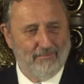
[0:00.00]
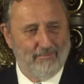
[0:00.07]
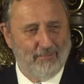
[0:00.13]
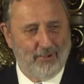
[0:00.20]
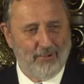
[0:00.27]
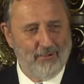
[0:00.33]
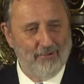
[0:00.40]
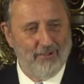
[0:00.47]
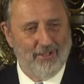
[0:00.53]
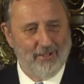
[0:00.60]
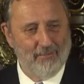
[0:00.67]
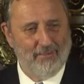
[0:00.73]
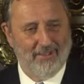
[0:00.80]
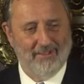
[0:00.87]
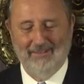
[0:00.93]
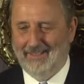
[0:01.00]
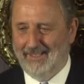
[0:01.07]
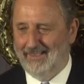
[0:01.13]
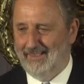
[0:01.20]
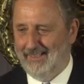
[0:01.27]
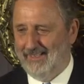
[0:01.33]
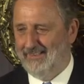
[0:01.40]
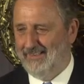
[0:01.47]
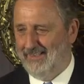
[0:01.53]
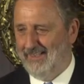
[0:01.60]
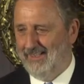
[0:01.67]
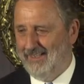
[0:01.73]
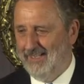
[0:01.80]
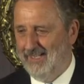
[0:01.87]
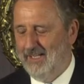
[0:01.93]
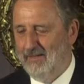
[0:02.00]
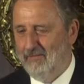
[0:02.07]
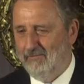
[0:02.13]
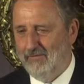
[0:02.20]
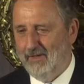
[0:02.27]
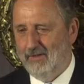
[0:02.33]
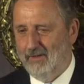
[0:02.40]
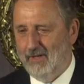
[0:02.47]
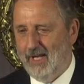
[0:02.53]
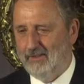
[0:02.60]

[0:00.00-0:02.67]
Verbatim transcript: peculiar building, and we,